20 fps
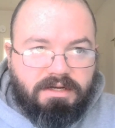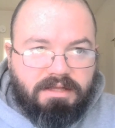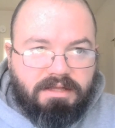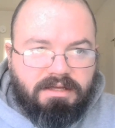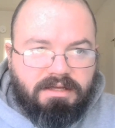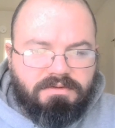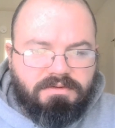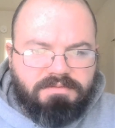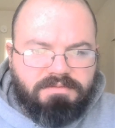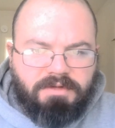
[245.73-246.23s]
I
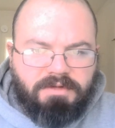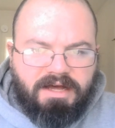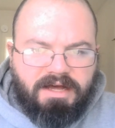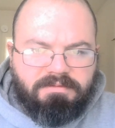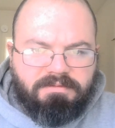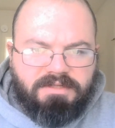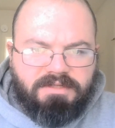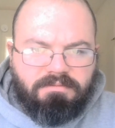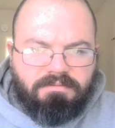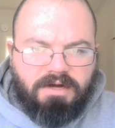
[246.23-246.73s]
think it was
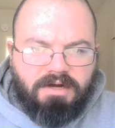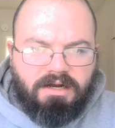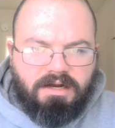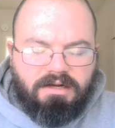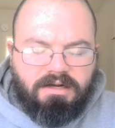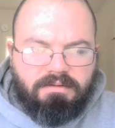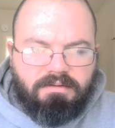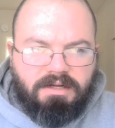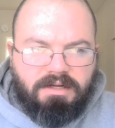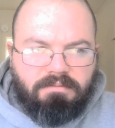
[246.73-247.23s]
Blabs that brought
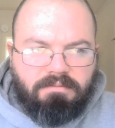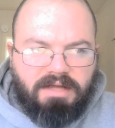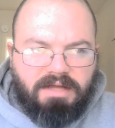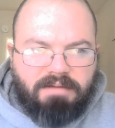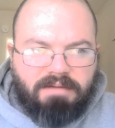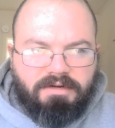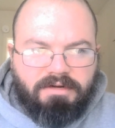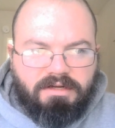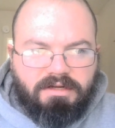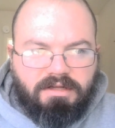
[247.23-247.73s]
it up, uh,
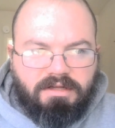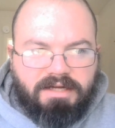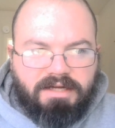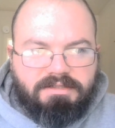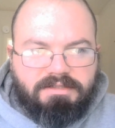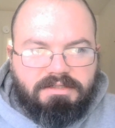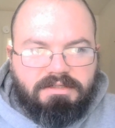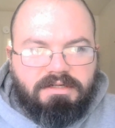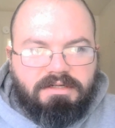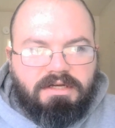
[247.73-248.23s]
Blabbering
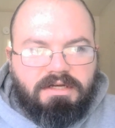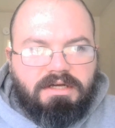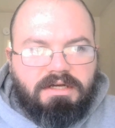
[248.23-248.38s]
Collector.